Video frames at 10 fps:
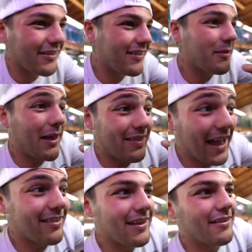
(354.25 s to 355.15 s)
to see them at
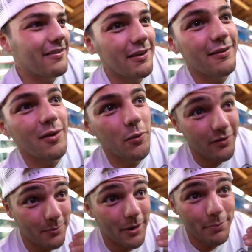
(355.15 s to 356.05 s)
that size. When you see the ones
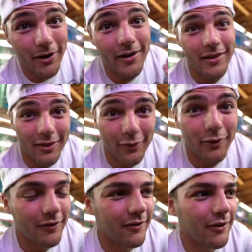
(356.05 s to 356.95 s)
in my pond at
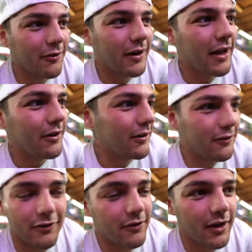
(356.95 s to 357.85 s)
3,600 gallon, it's
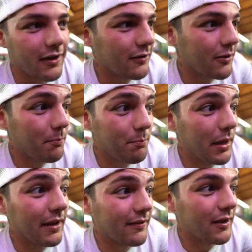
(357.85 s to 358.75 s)
just like the
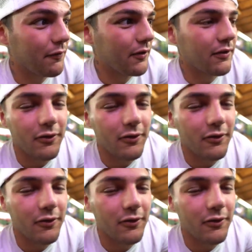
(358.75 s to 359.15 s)
biggest difference. It's